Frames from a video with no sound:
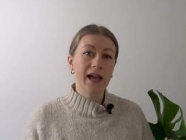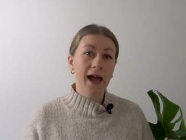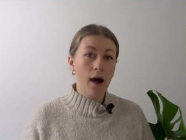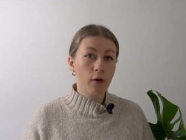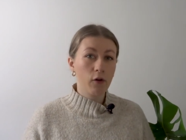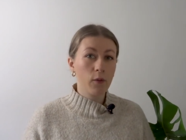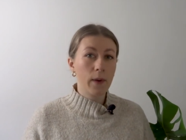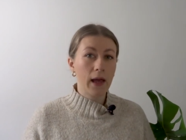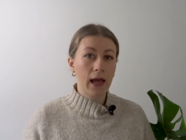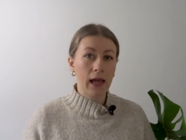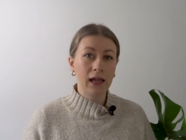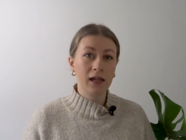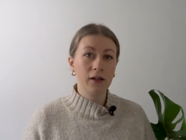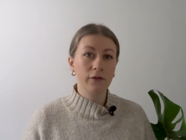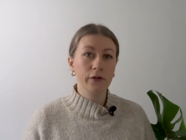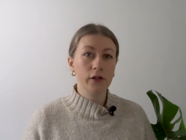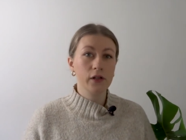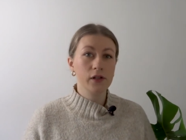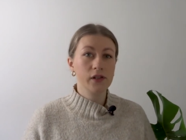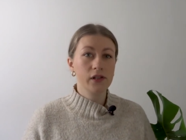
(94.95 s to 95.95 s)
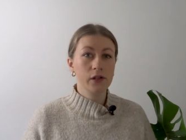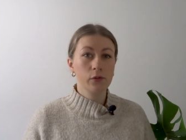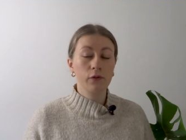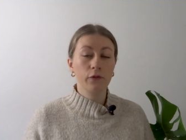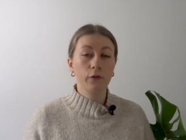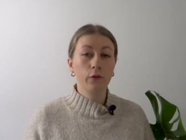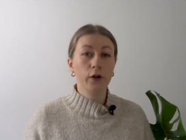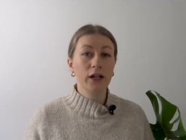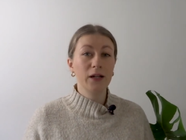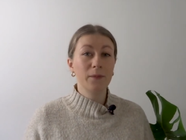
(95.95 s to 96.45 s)
our behaviours to
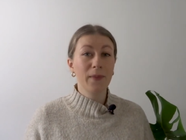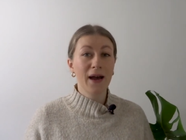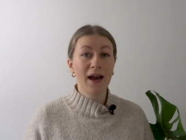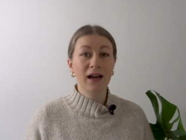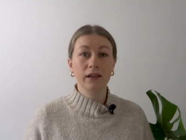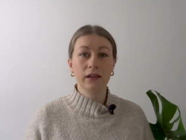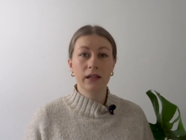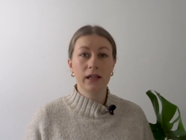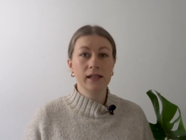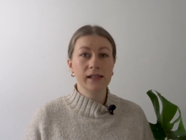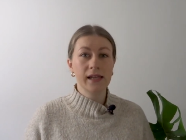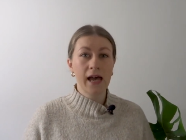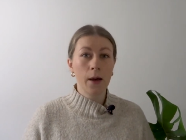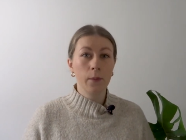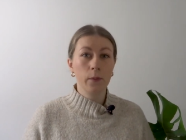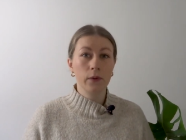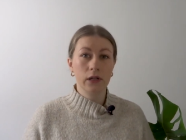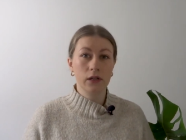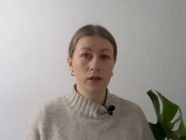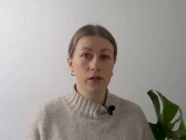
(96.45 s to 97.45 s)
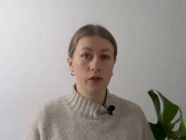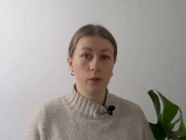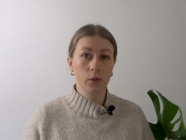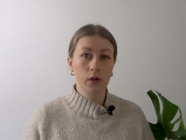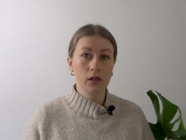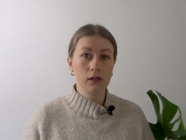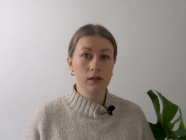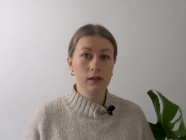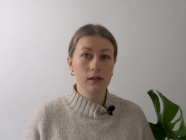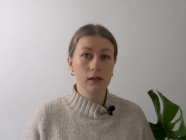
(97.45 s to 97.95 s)
avoid bad things happening to
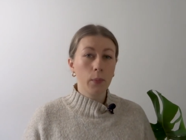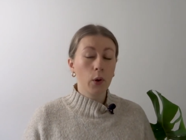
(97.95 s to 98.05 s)
us.